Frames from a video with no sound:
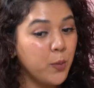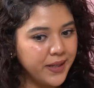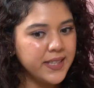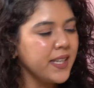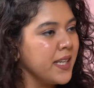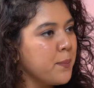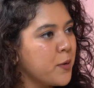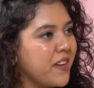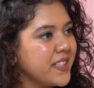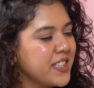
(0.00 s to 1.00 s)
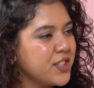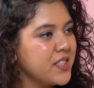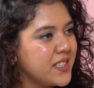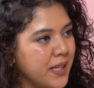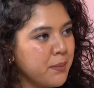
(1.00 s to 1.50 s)
Were there any
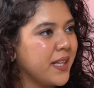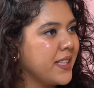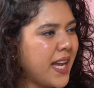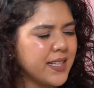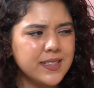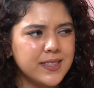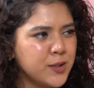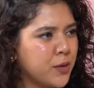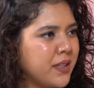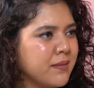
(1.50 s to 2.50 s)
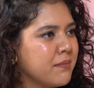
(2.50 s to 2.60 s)
improvisations done by the actors or?